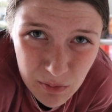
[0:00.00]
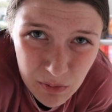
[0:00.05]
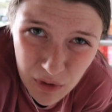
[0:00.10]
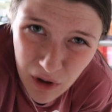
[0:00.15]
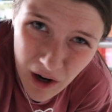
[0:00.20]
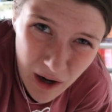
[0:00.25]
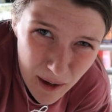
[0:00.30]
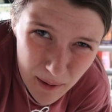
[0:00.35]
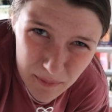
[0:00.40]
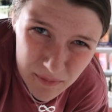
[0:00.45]

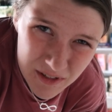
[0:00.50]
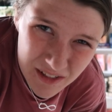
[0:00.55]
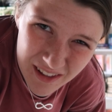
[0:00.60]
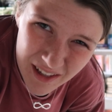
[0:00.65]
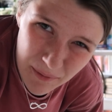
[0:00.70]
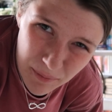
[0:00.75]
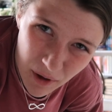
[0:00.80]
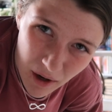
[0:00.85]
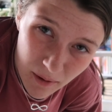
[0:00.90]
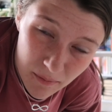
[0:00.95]
props
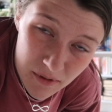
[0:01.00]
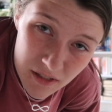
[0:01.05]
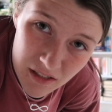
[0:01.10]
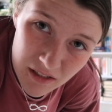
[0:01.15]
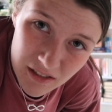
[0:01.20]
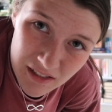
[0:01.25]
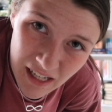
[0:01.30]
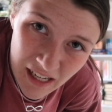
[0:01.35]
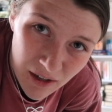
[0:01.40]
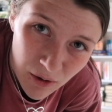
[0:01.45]
and the props
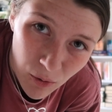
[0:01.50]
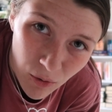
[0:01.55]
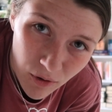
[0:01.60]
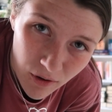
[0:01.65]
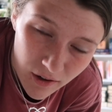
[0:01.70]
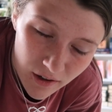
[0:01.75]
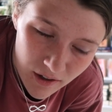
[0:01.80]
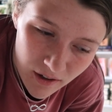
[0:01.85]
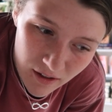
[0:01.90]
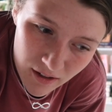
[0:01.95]

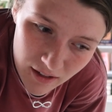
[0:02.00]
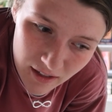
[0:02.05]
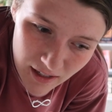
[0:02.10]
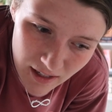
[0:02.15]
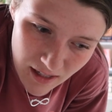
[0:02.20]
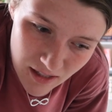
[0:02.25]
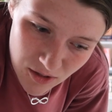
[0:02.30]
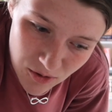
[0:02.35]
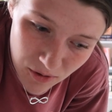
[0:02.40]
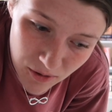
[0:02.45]
decor
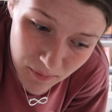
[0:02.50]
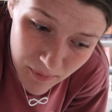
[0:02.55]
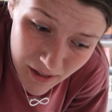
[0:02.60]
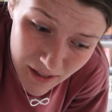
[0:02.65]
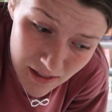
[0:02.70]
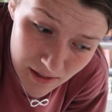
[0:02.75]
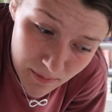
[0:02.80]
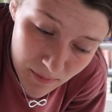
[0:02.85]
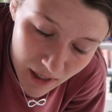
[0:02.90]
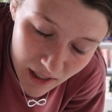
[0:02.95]
into it,
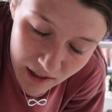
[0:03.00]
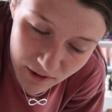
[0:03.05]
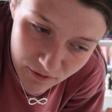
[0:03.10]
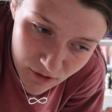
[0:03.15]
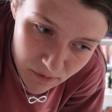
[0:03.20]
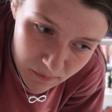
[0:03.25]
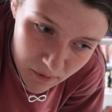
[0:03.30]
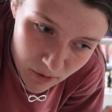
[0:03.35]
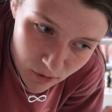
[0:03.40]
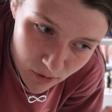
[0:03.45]
because I'm not gonna
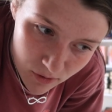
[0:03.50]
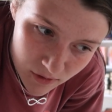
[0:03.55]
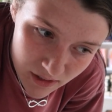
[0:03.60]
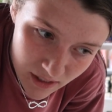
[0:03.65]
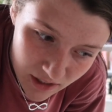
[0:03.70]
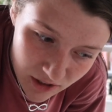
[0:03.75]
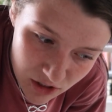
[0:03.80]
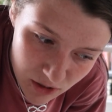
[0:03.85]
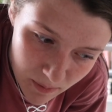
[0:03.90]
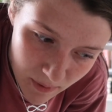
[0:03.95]
fill up the whole
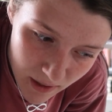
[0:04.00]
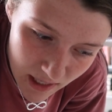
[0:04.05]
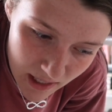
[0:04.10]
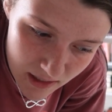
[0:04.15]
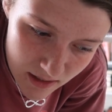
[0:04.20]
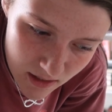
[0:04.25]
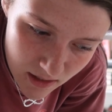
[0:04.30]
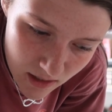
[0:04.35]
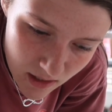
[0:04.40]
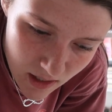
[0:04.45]
entire
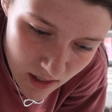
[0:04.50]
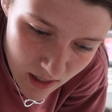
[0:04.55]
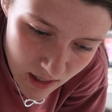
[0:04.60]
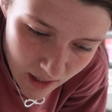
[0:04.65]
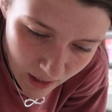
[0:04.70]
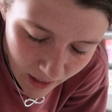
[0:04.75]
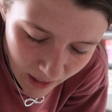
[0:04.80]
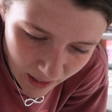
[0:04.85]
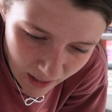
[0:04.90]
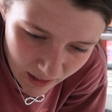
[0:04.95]
space,
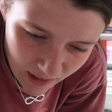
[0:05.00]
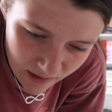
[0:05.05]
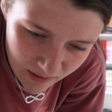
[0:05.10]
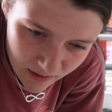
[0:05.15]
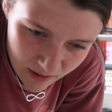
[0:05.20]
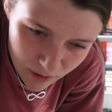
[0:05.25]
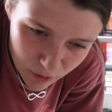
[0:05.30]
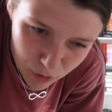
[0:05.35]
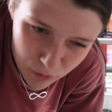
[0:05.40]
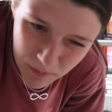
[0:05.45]
and I
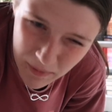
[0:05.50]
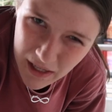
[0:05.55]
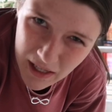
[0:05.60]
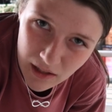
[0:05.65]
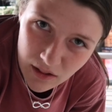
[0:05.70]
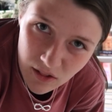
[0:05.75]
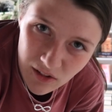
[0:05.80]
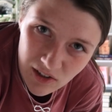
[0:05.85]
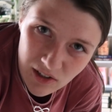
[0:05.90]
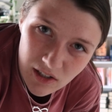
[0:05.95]
think it will make
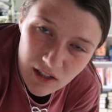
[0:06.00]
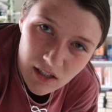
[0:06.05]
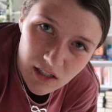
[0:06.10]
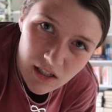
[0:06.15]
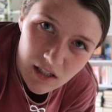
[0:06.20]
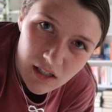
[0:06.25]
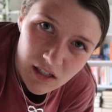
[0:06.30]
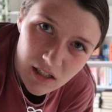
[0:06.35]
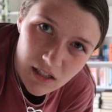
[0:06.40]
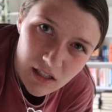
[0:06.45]
it look
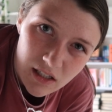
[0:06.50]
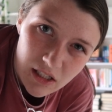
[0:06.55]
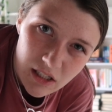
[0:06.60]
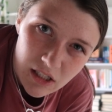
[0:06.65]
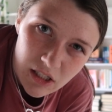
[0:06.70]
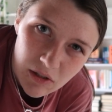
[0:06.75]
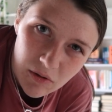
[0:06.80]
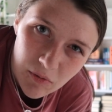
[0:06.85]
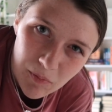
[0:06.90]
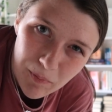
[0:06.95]

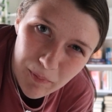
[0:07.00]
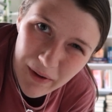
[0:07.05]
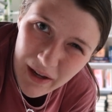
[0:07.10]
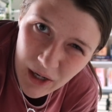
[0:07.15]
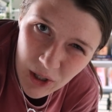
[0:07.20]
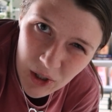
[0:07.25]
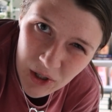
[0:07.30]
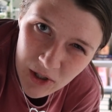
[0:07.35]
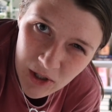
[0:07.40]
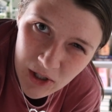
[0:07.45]

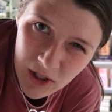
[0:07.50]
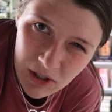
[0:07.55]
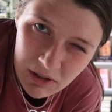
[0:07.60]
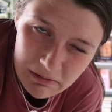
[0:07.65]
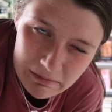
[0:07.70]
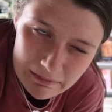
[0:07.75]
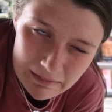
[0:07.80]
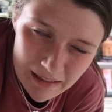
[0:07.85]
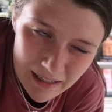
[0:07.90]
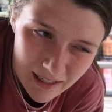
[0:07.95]
better.
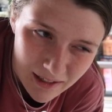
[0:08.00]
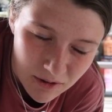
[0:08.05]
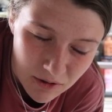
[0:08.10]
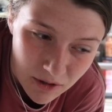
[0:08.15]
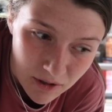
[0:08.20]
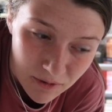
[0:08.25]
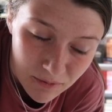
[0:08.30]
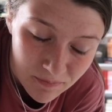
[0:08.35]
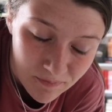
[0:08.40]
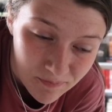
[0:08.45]
I don't
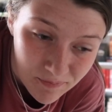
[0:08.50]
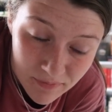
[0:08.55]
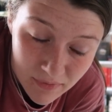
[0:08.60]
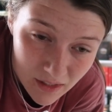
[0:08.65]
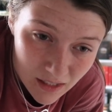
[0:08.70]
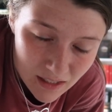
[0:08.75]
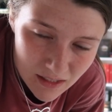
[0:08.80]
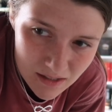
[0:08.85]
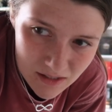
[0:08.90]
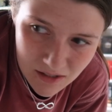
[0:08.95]
know,
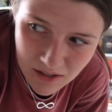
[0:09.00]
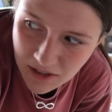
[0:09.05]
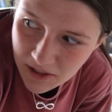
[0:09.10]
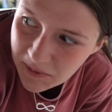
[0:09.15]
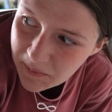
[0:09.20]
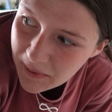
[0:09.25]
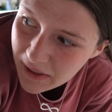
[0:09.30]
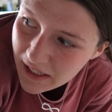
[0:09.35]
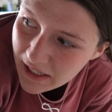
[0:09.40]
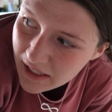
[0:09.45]
it's
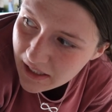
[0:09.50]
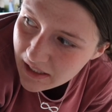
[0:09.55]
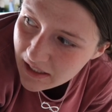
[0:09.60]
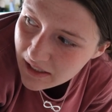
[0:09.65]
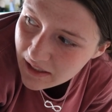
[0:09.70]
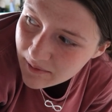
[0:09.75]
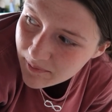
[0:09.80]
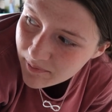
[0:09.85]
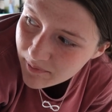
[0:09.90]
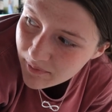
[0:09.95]
gonna be
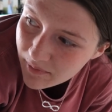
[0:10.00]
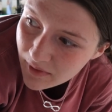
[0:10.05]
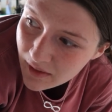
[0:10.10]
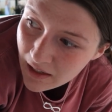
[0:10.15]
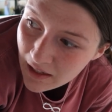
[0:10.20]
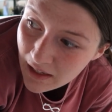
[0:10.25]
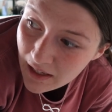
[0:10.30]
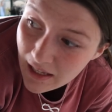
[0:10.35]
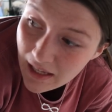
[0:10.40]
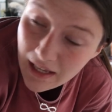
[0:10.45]

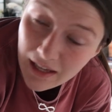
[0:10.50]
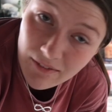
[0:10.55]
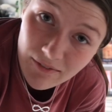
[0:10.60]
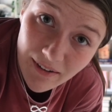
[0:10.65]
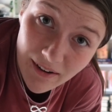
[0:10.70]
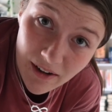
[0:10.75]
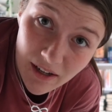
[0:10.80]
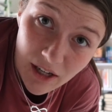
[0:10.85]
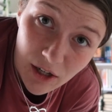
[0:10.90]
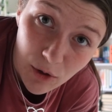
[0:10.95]

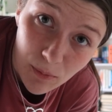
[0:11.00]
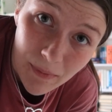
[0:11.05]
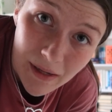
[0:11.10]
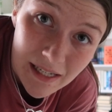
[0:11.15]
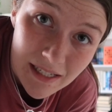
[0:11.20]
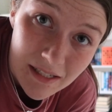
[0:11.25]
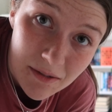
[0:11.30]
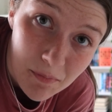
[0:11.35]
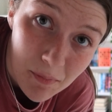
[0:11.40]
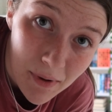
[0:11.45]
very hit or
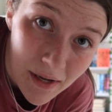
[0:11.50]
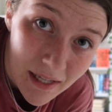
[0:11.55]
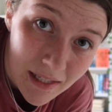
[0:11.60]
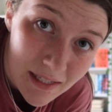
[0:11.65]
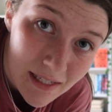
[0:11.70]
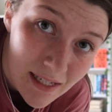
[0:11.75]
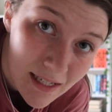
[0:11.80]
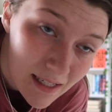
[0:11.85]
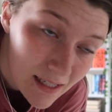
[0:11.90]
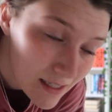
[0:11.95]
miss,
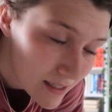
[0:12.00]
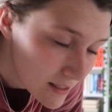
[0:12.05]
but